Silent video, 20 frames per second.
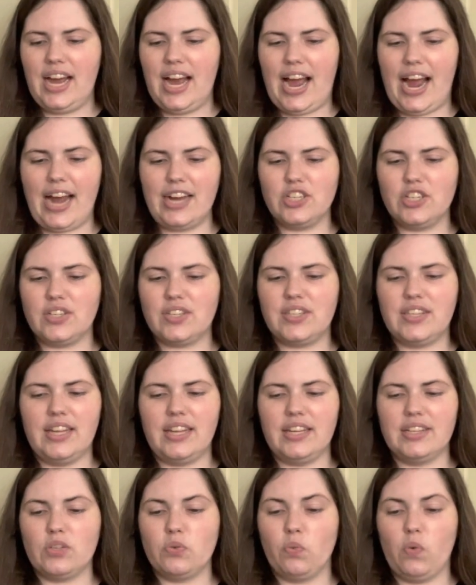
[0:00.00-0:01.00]
I just
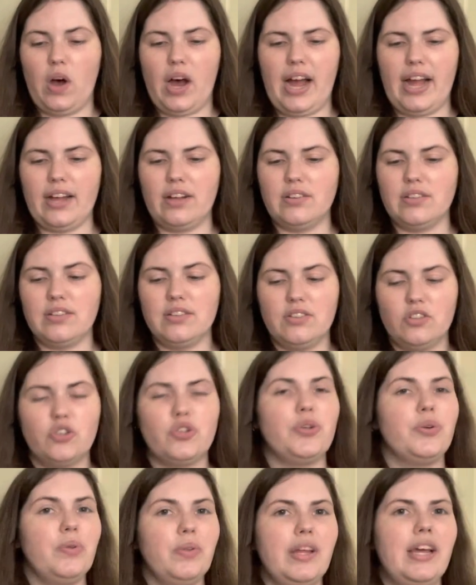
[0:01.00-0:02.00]
think it's wild.
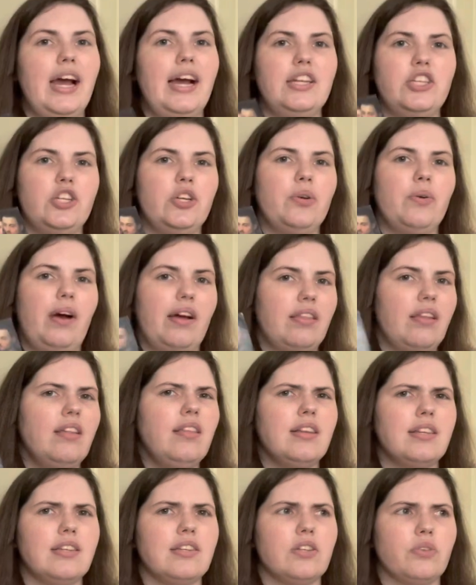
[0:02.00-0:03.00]
Truly, I do. I think
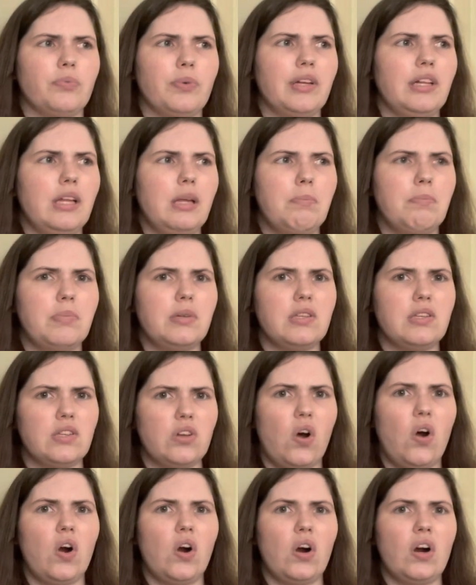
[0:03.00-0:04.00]
this is a really
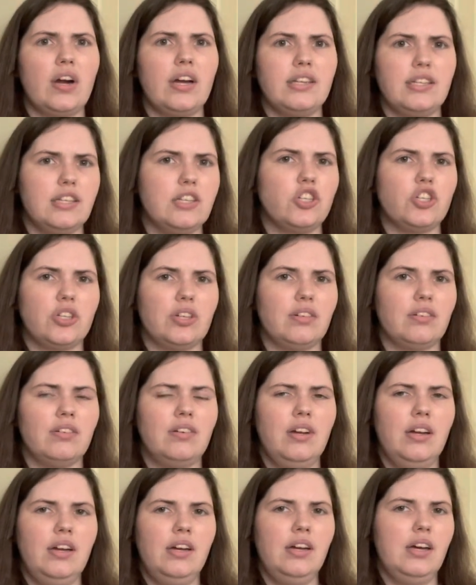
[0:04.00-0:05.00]
bizarre edition
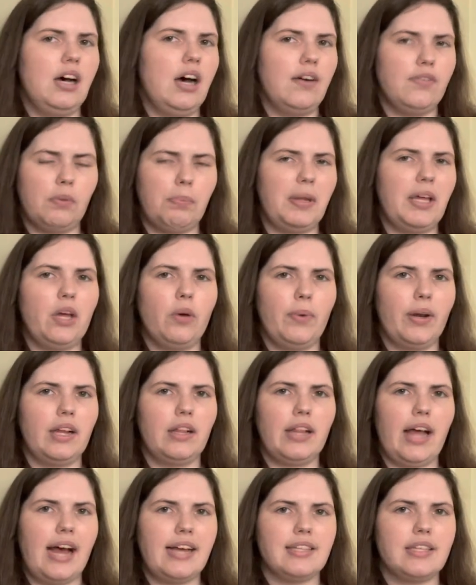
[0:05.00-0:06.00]
of a Penguin
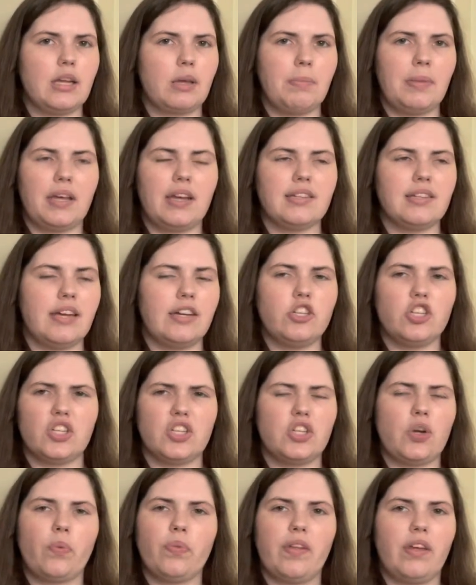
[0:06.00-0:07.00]
classic because I
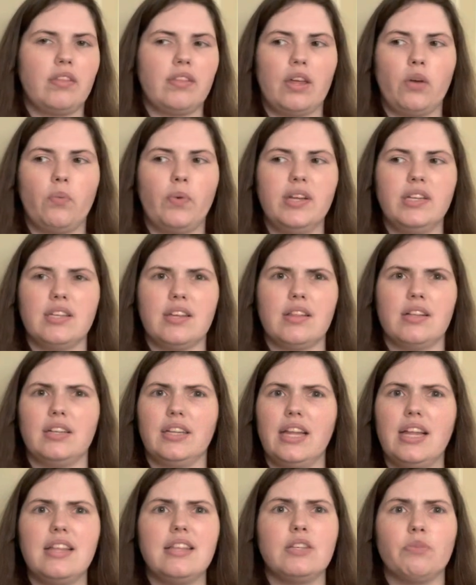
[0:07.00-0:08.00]
just don't think they went to the
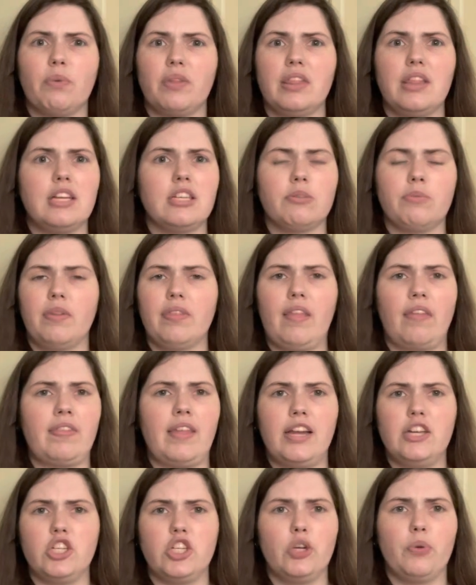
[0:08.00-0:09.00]
lengths with this one that
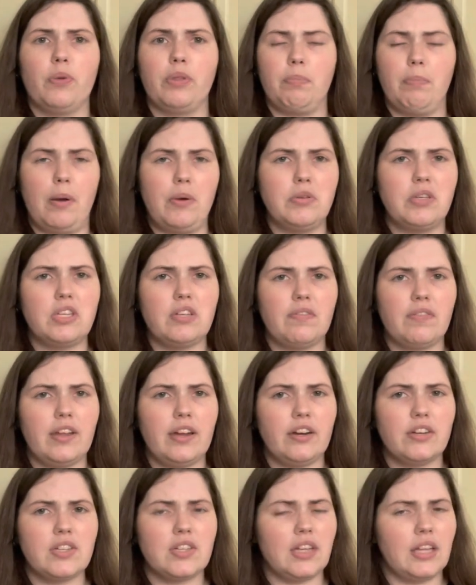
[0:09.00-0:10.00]
they do with most of
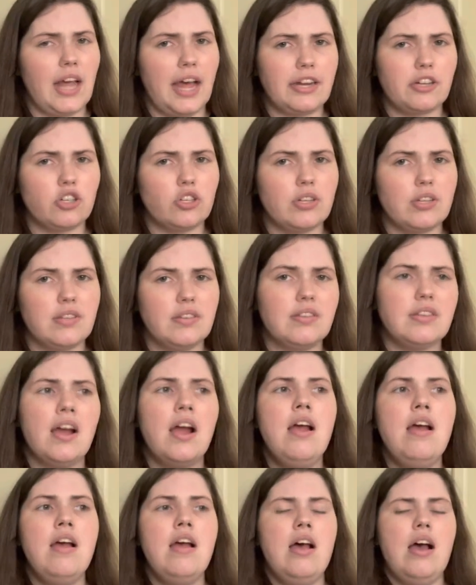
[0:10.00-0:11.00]
their selections.
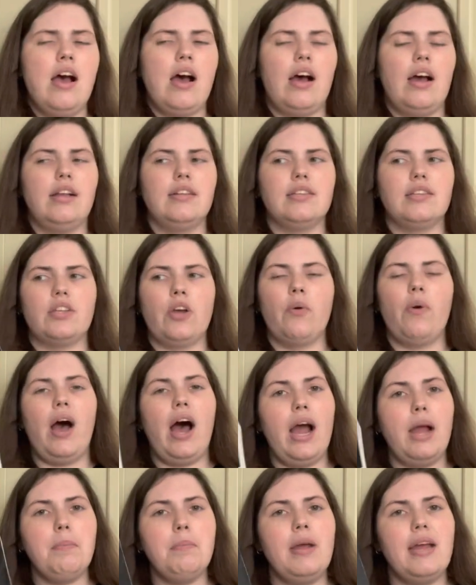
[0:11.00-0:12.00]
And so
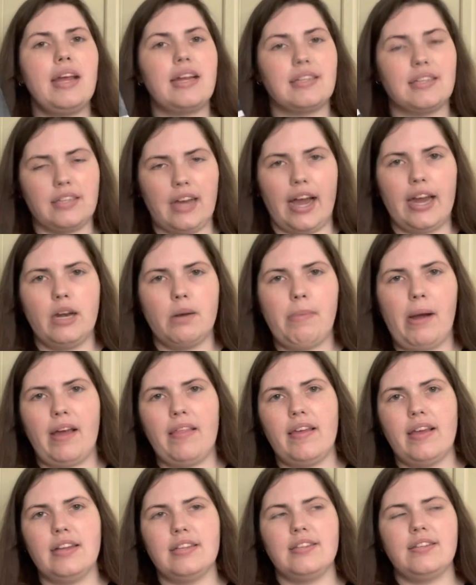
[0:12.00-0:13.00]
I'm excited by
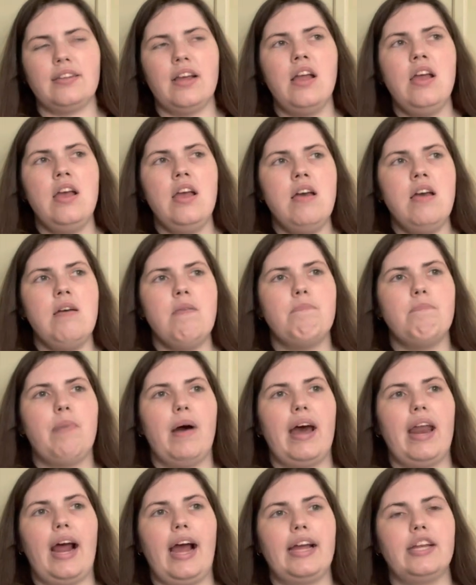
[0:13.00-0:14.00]
this,
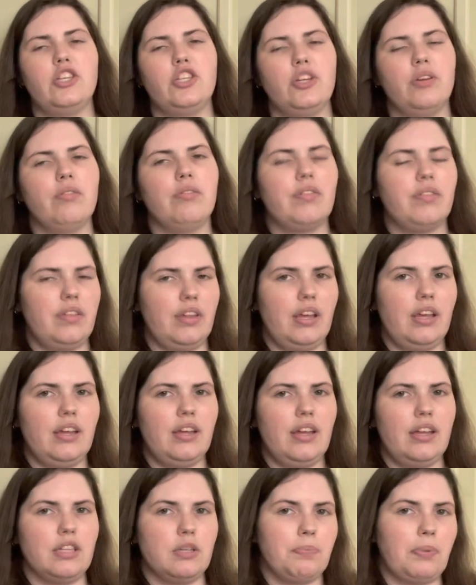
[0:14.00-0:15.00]
but I do think
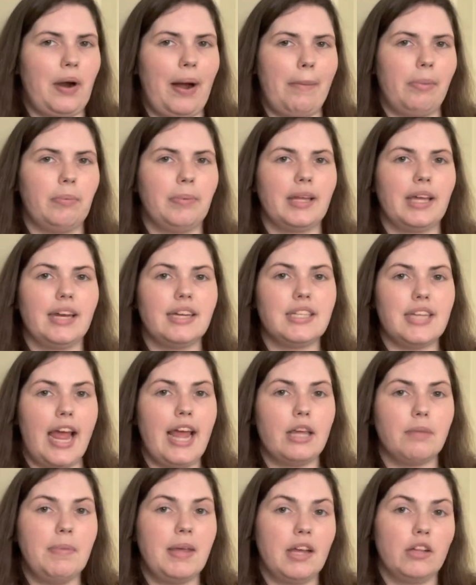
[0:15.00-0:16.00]
it's probably gonna
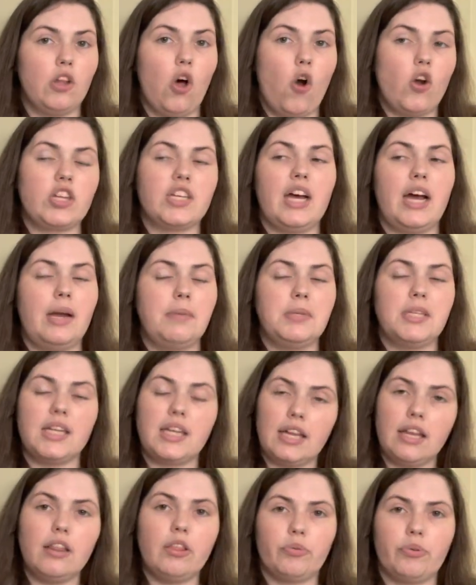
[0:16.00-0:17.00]
take me a long time to
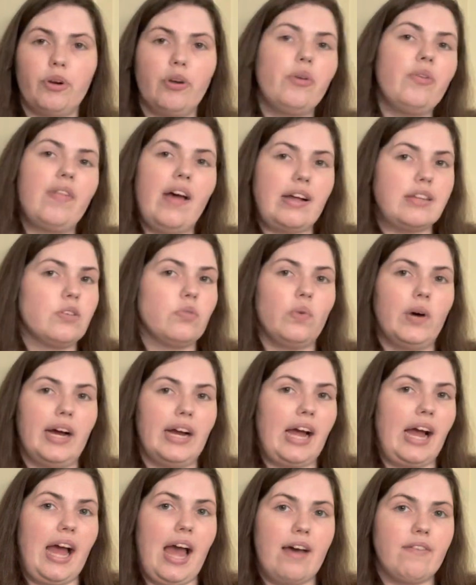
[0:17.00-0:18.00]
get through. That's
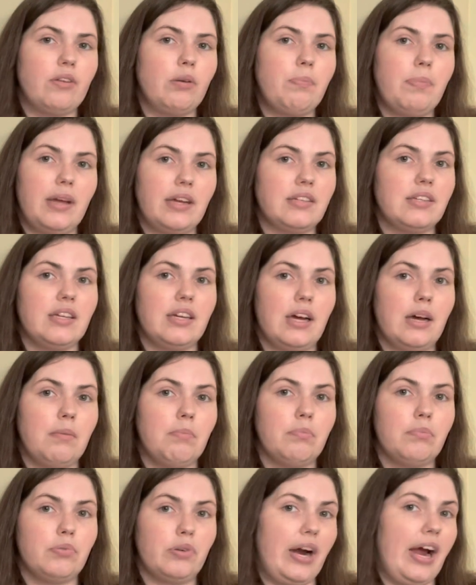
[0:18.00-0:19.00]
why I haven't picked it
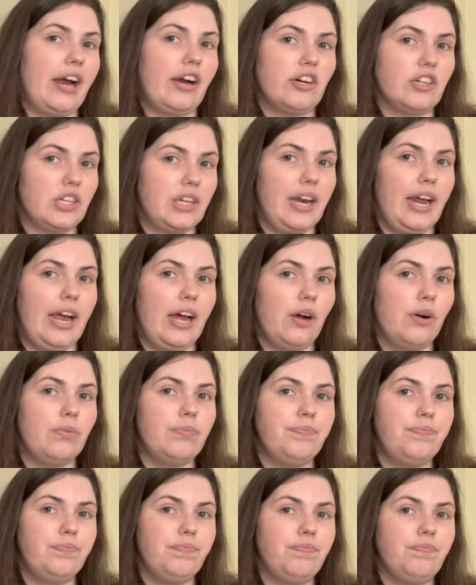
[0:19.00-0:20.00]
up prior to now.
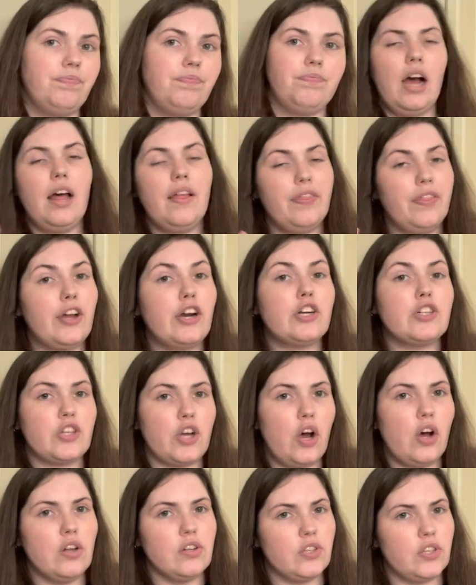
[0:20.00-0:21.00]
There's
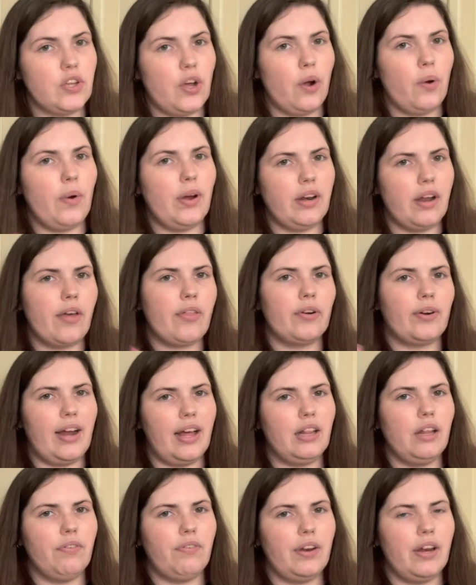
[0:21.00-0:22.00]
also another
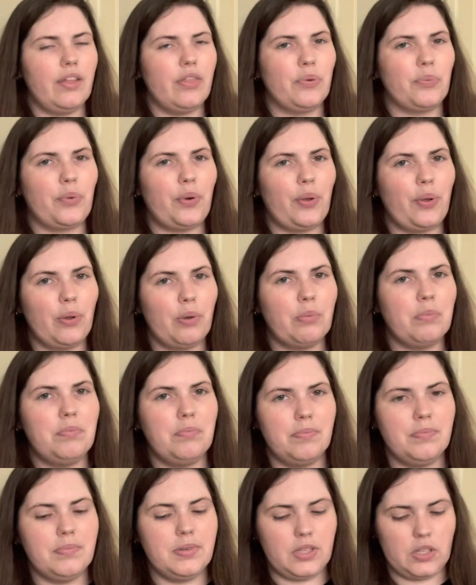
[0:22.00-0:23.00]
elephant in the
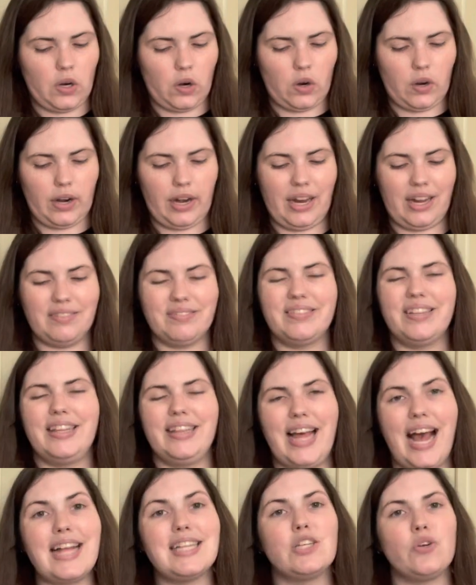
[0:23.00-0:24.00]
room. Sorry,
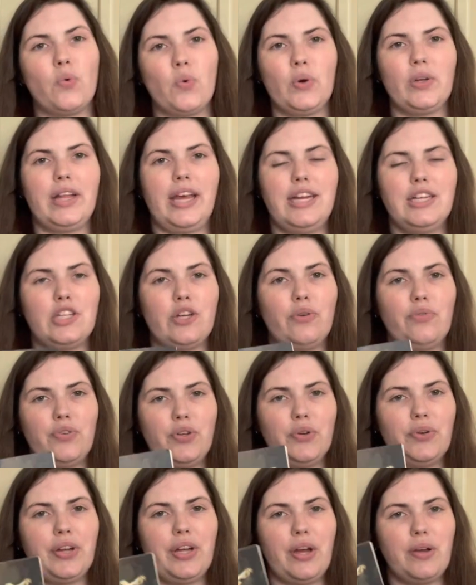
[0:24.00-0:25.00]
that's Orlando
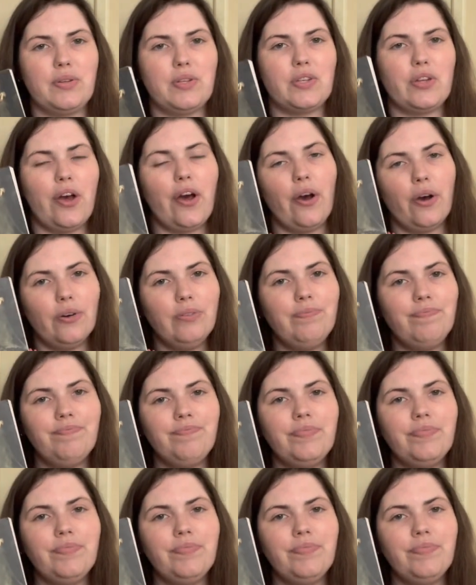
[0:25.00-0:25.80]
Furioso.